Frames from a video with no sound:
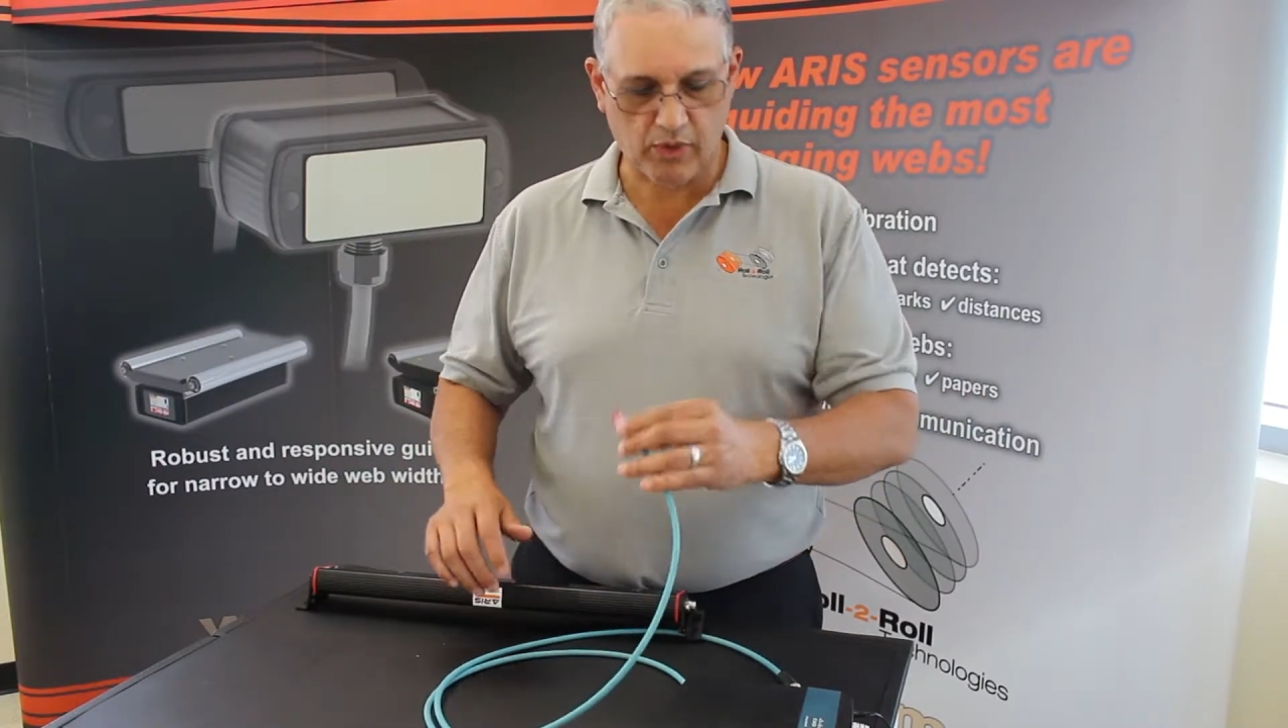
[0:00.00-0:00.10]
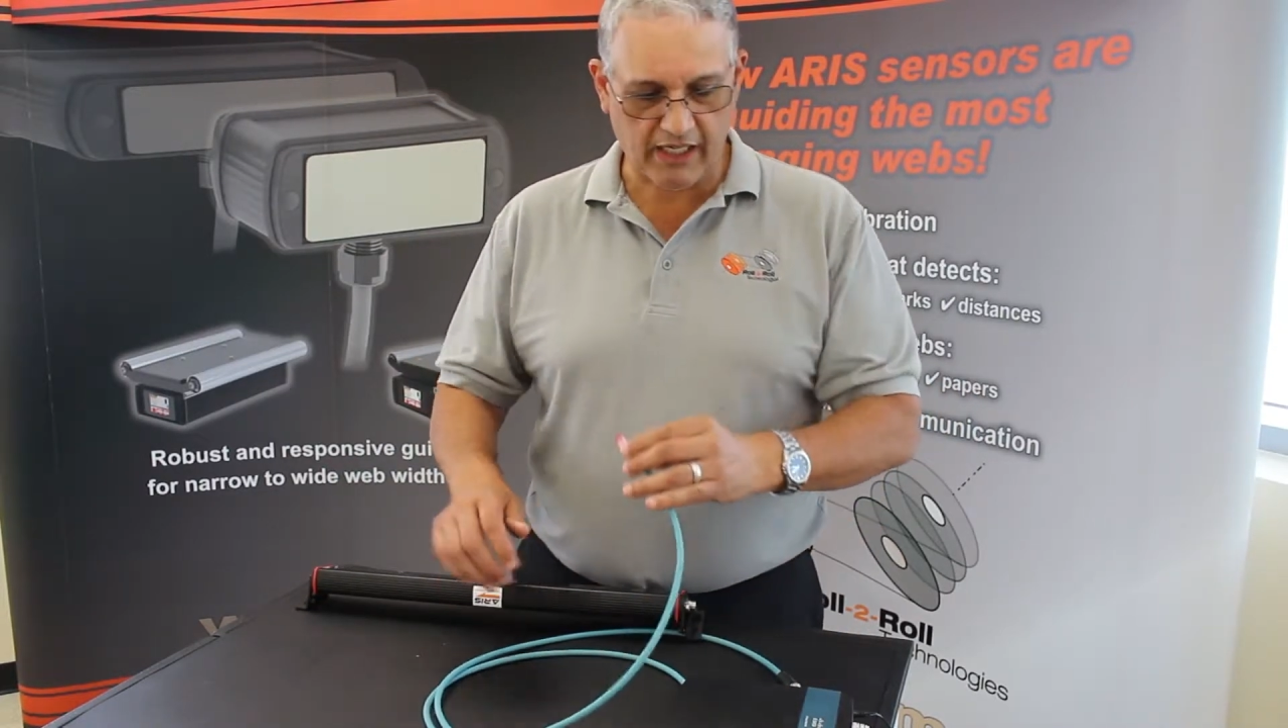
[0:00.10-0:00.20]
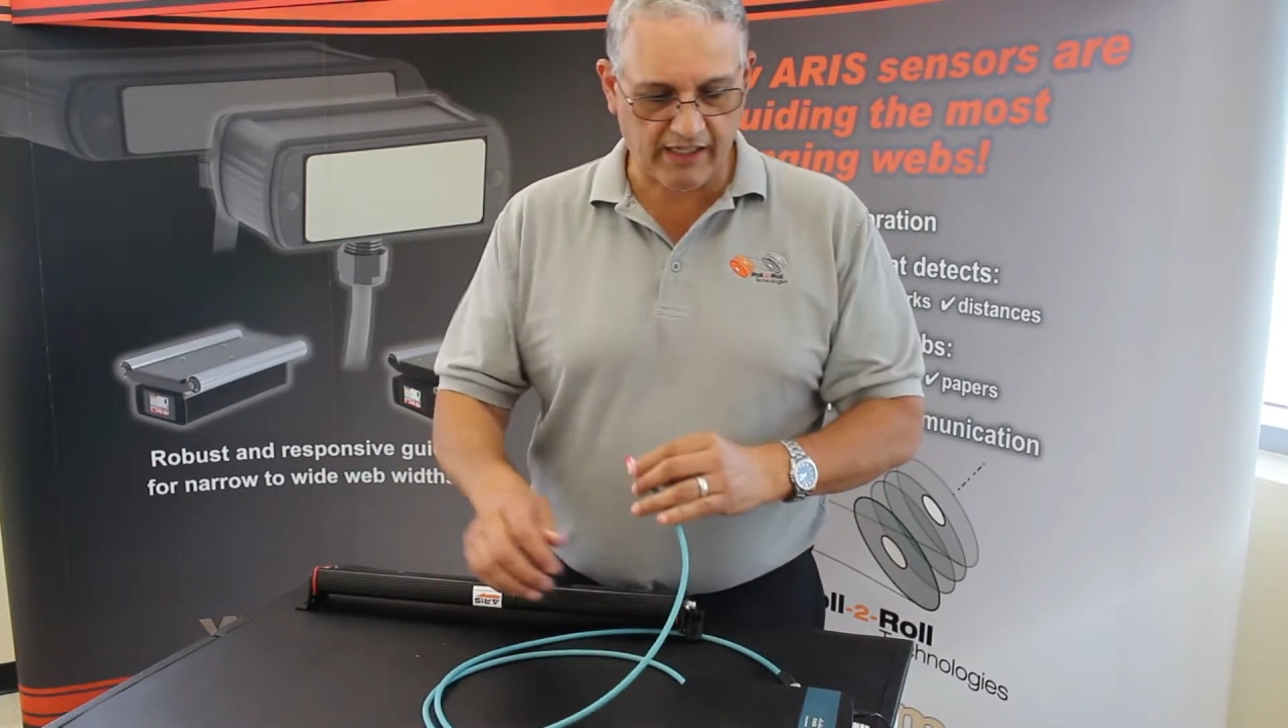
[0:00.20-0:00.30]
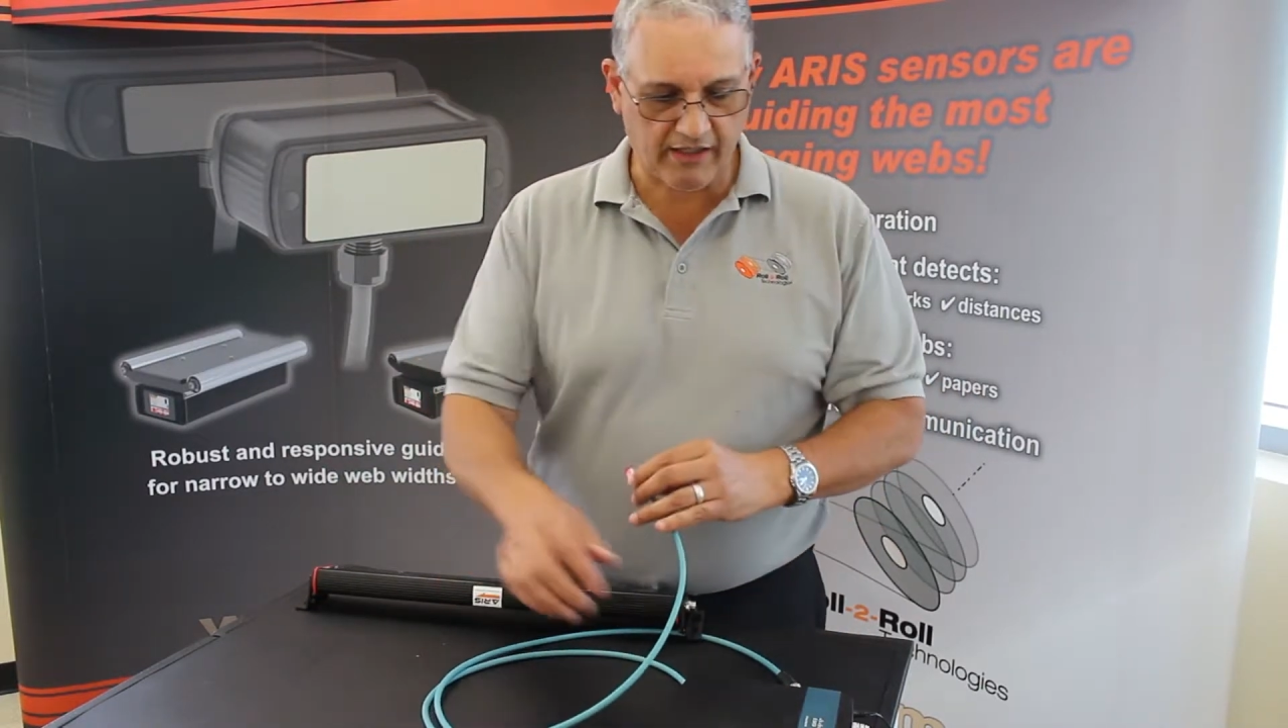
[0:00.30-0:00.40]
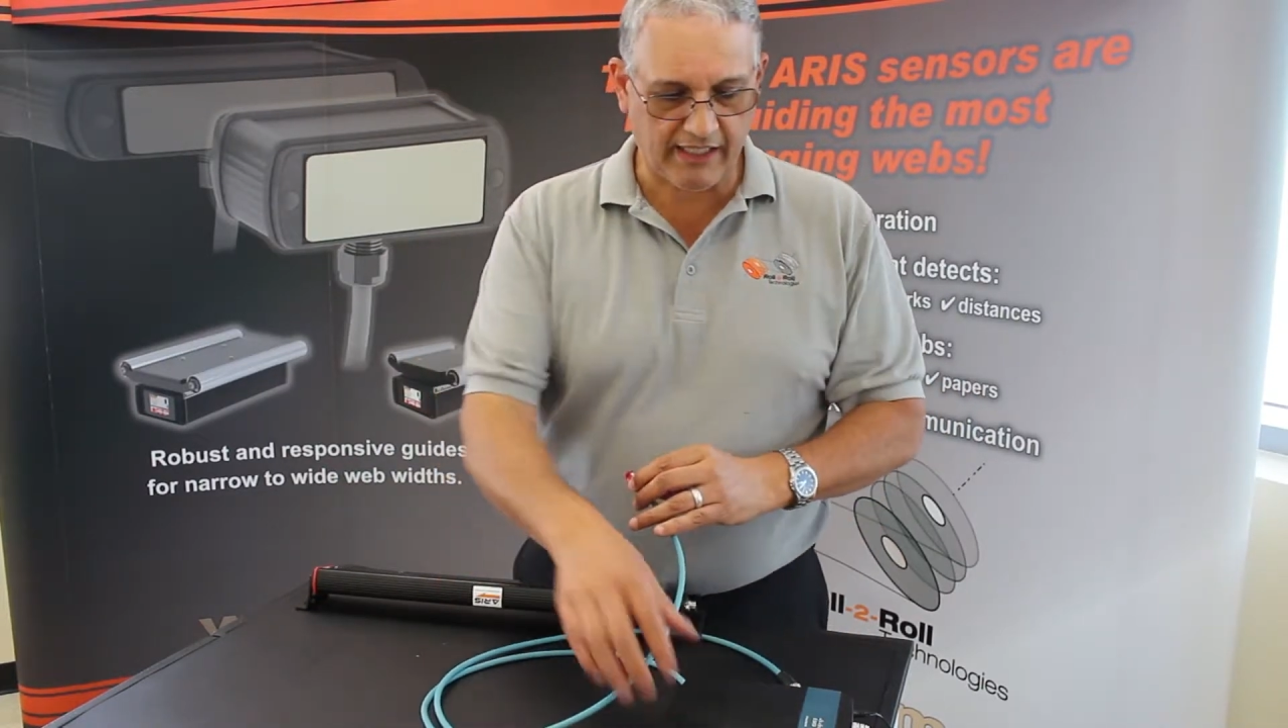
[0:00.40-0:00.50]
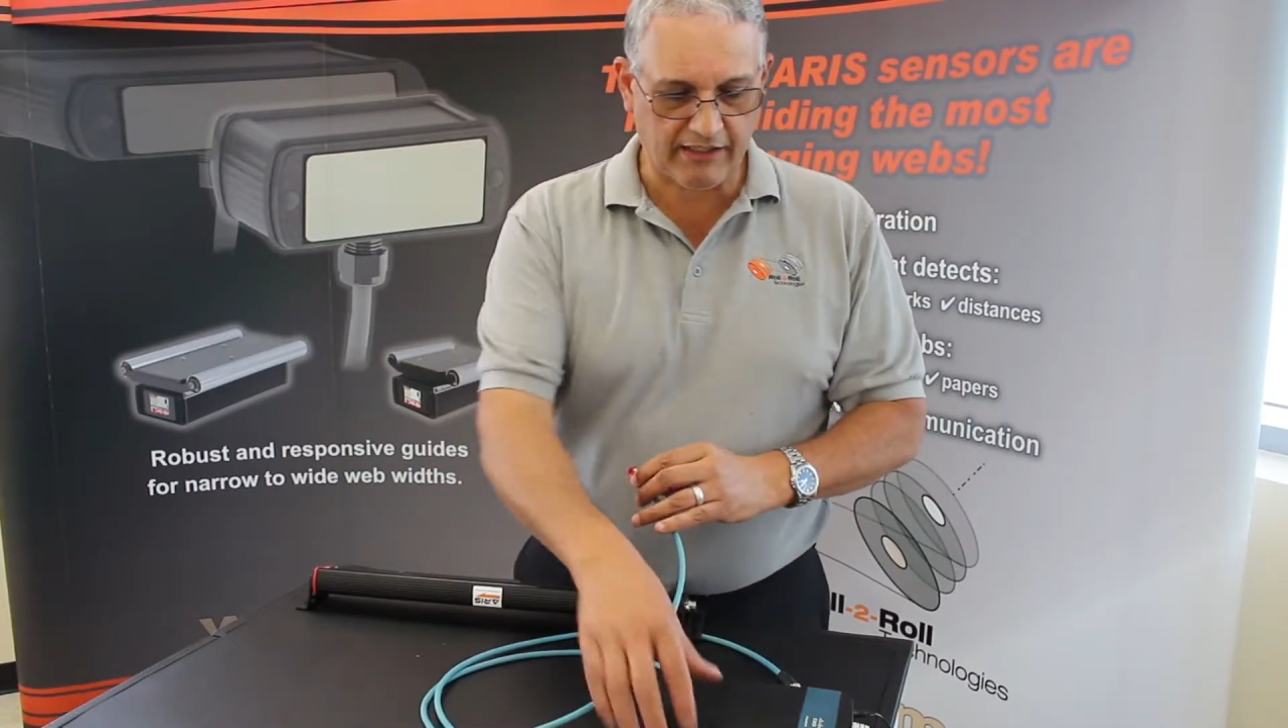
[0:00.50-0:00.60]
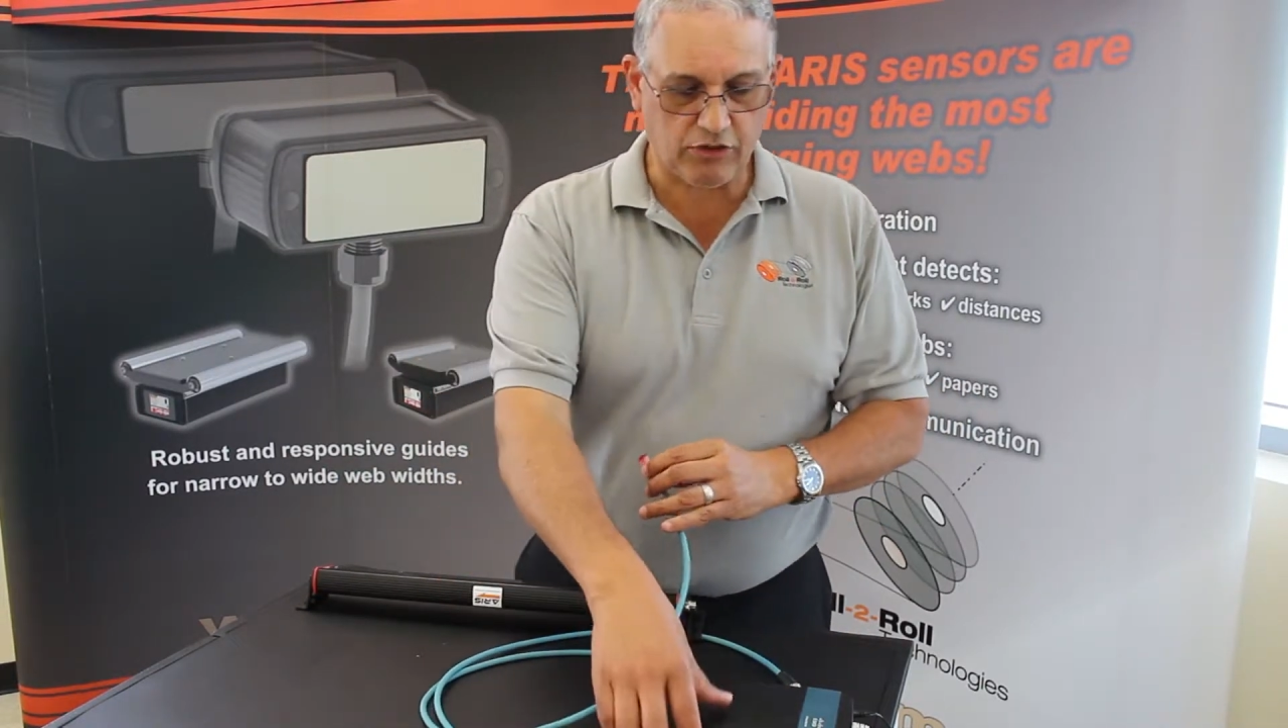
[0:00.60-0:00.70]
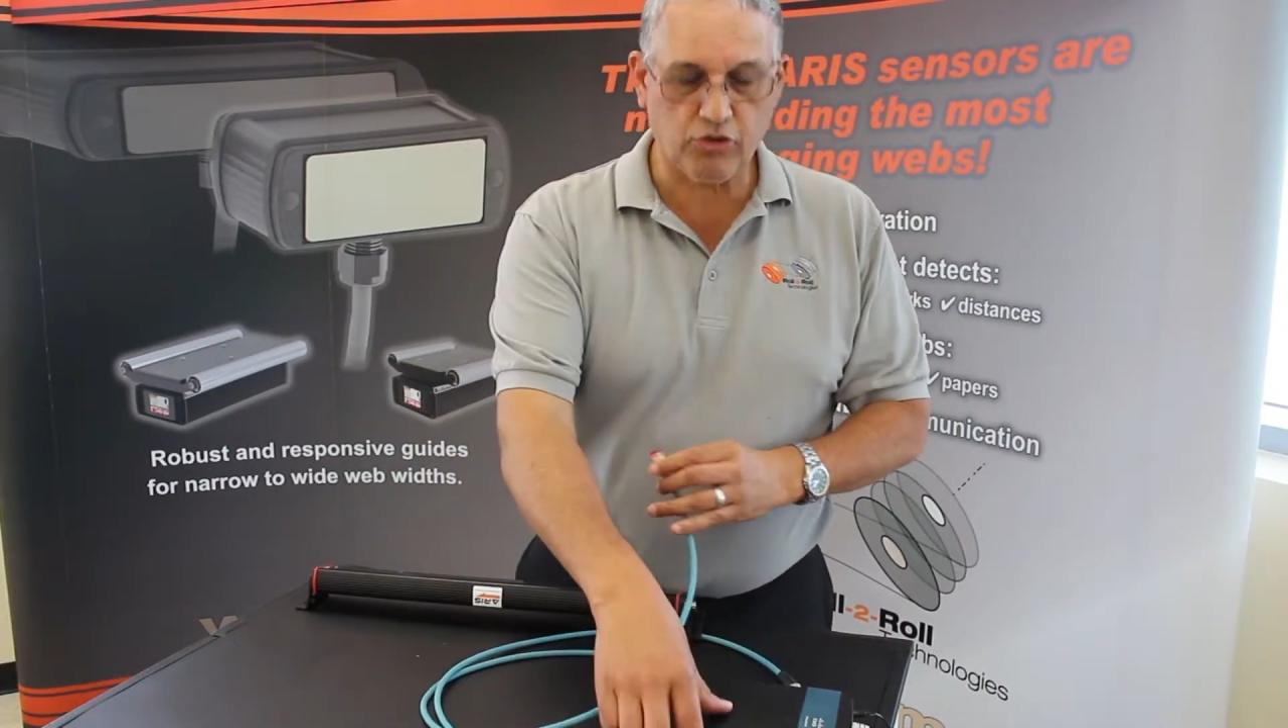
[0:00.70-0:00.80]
we're going to connect it